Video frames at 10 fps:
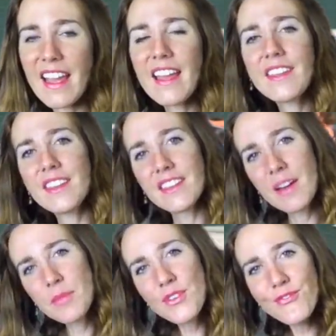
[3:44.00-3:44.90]
And
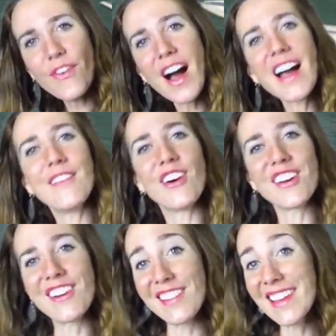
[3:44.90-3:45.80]
number five
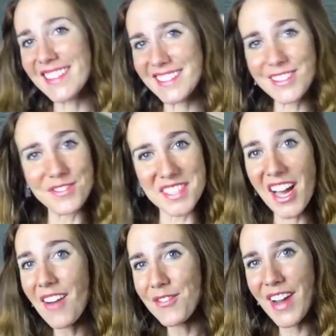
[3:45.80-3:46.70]
on our list of
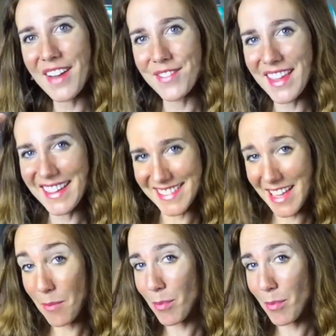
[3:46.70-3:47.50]
top five things that